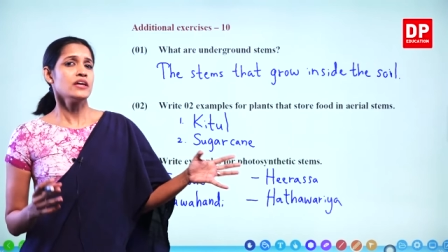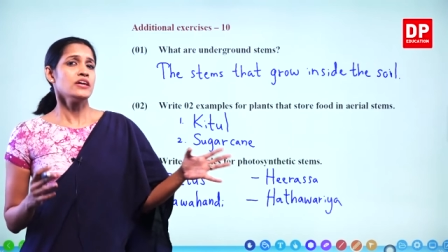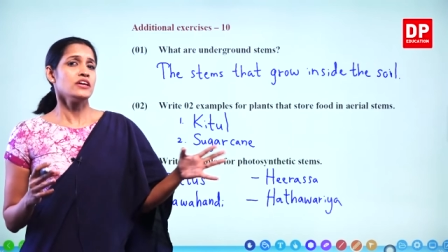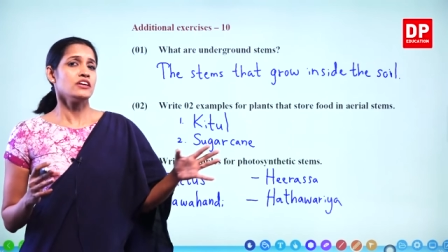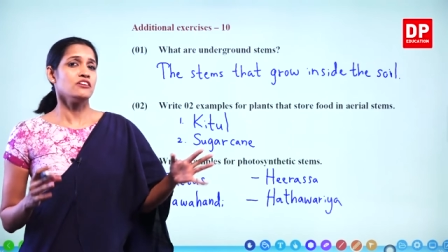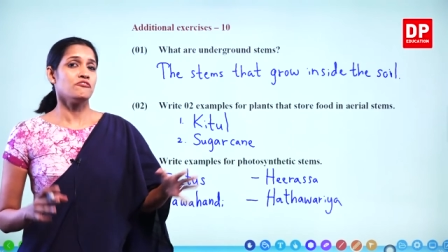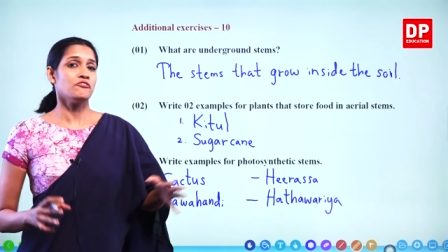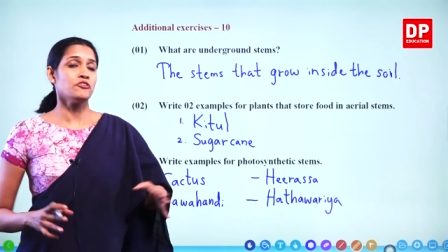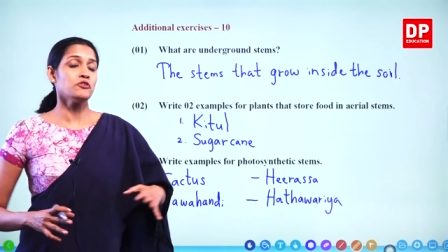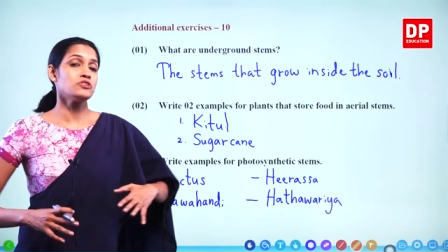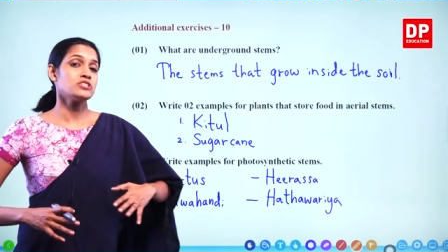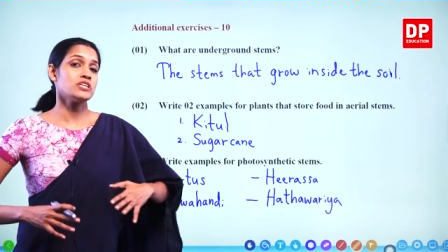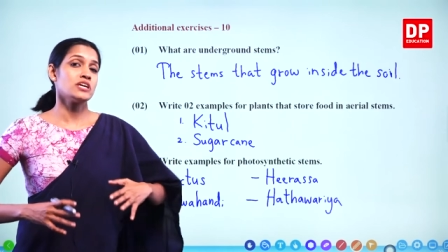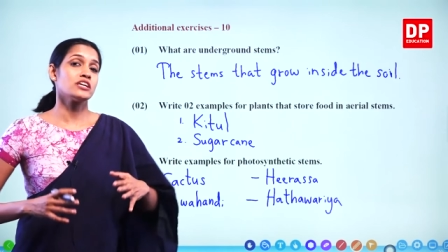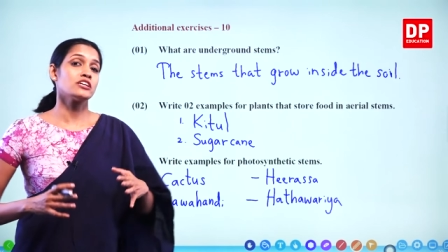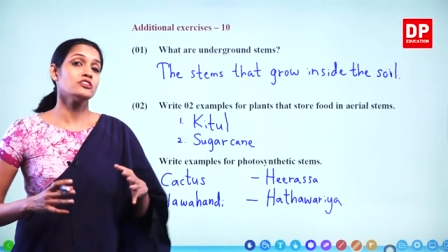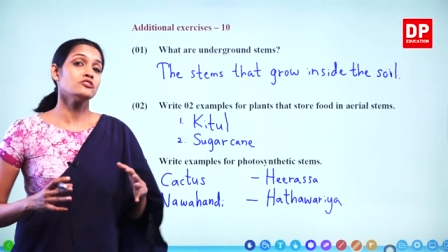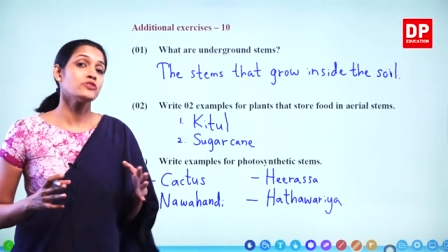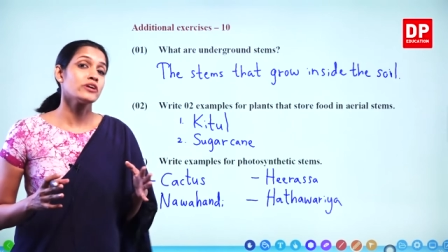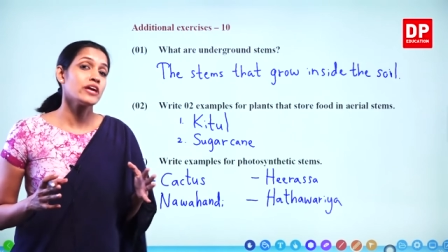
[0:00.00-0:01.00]
If you take a
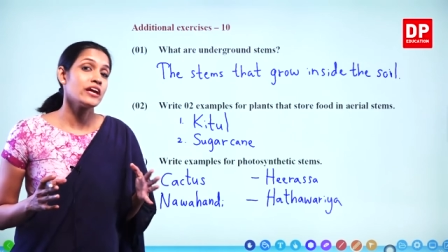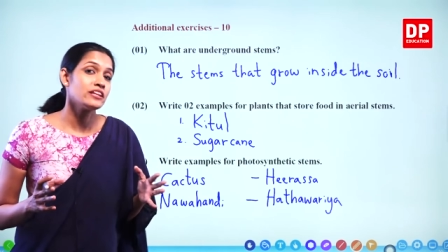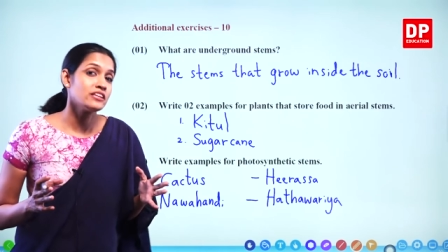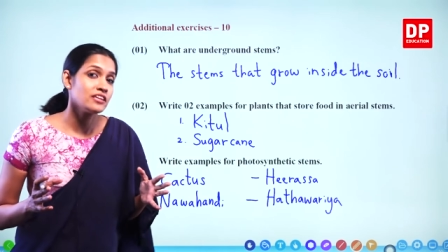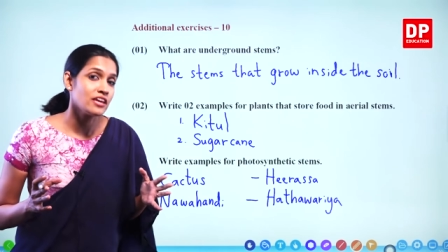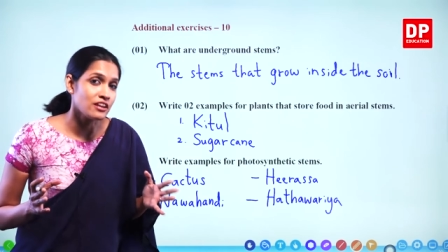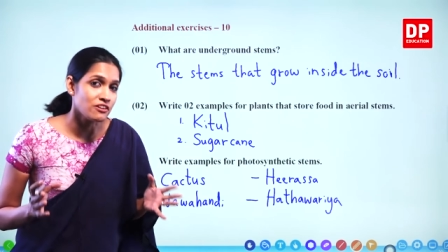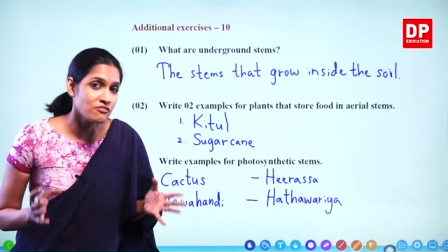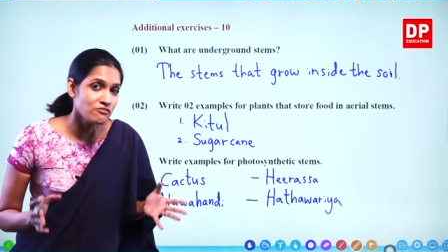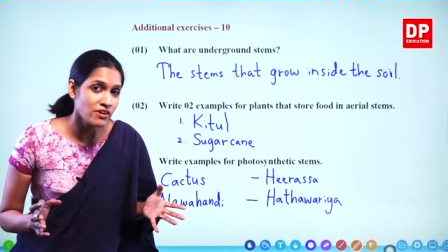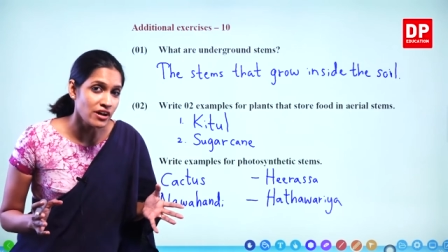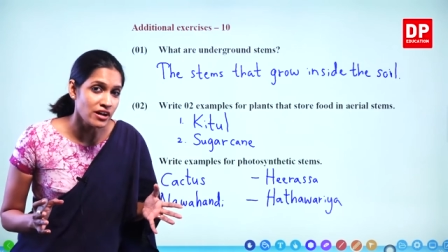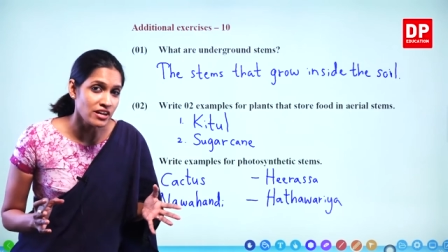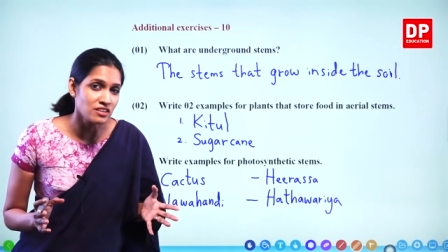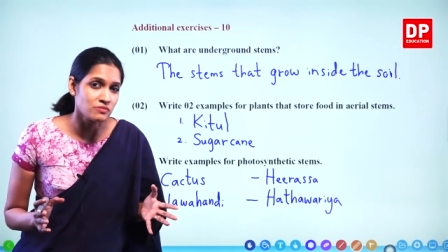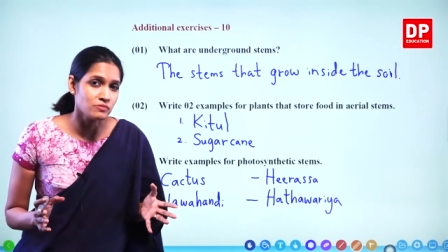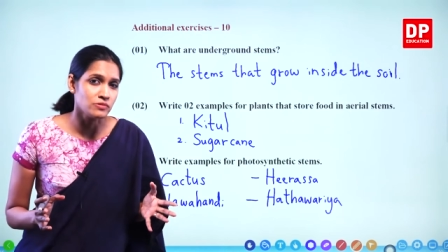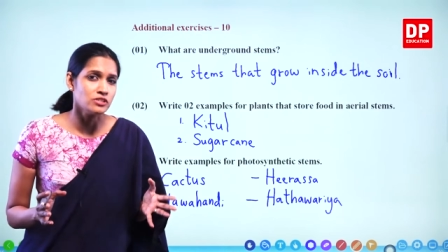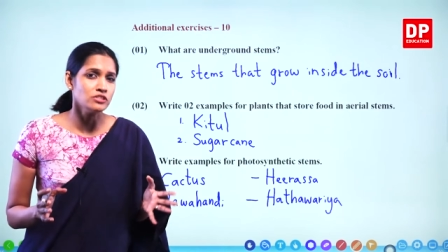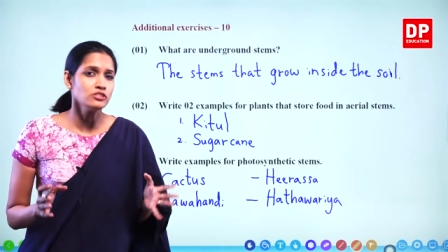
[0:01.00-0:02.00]
look at the
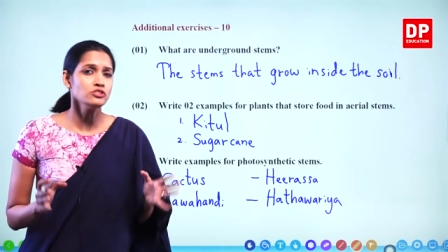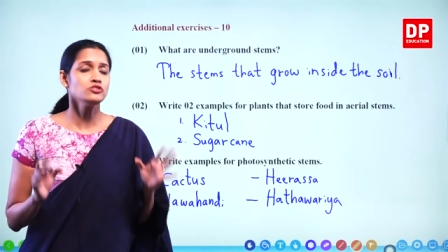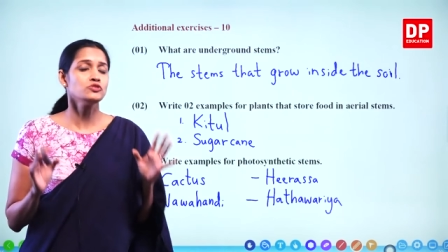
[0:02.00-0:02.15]
environment,